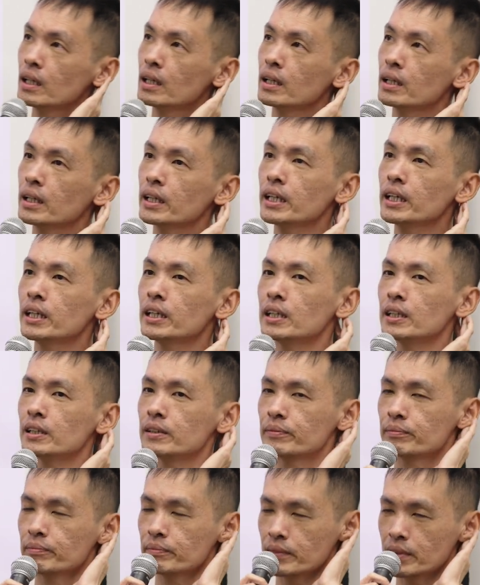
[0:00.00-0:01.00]
here,
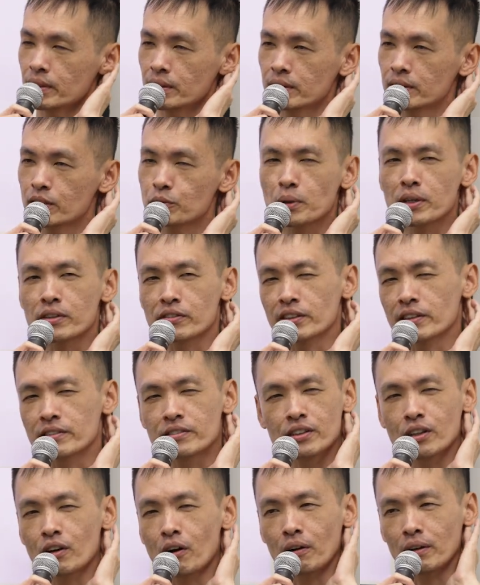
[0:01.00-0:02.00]
this one is
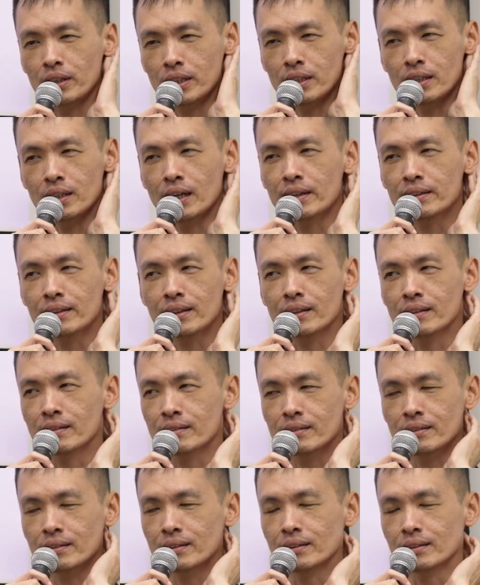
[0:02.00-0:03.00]
just called Here. I think
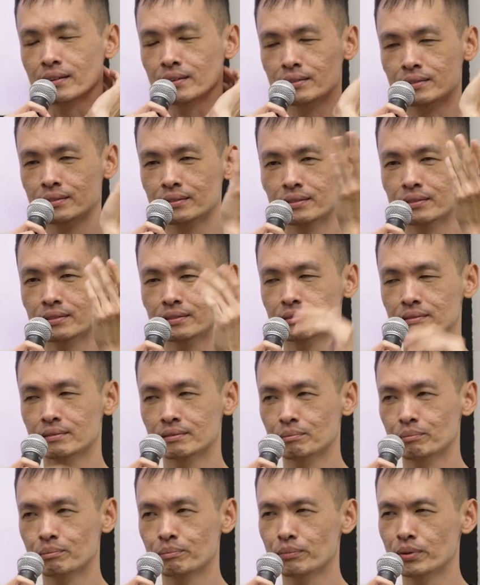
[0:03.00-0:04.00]
it's in the
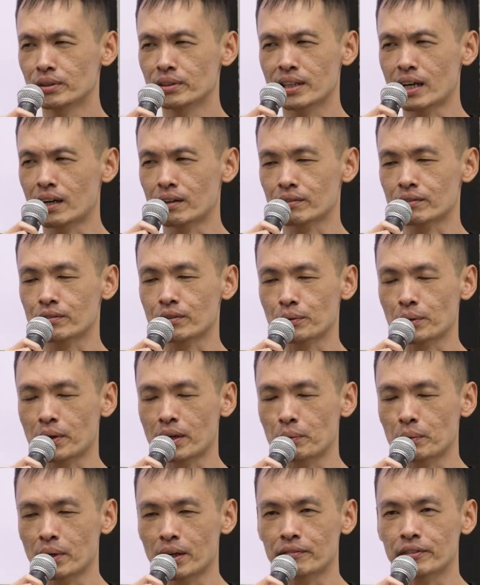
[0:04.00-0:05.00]
printouts or
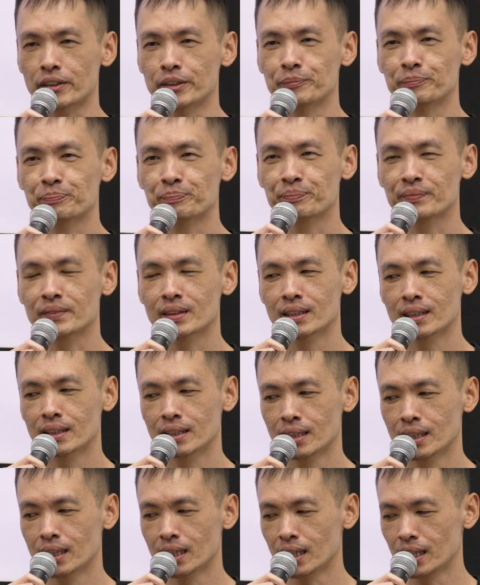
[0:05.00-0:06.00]
whatever.
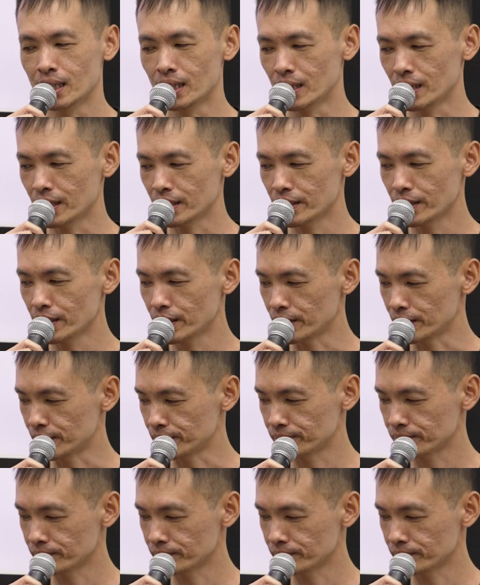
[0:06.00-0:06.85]
Here.